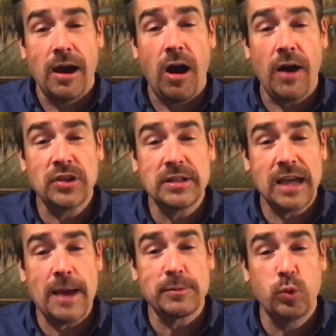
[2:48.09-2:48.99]

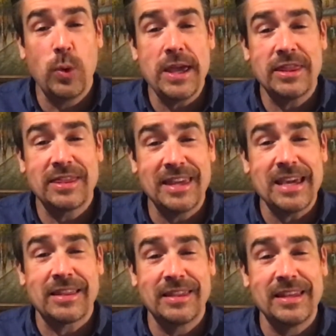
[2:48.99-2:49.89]
oftentimes we
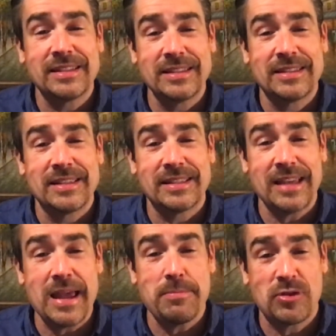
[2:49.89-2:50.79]
think this is the
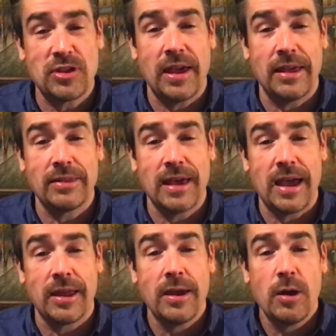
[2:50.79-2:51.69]
same thing
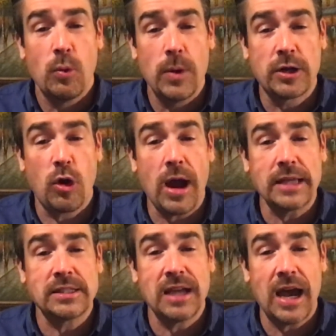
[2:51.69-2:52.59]
that when
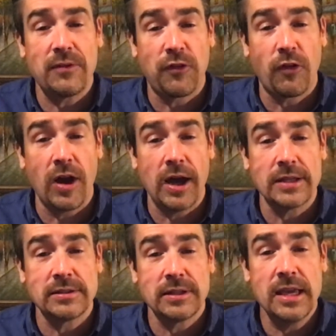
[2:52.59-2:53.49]
Christ died for
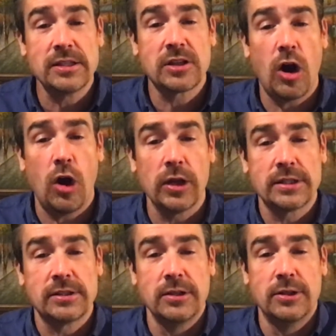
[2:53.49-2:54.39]
us, he's called
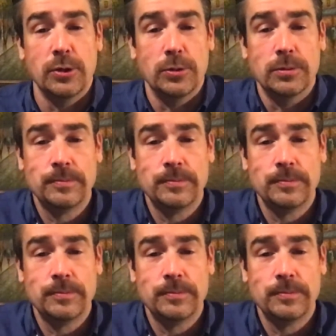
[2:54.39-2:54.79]
us to do.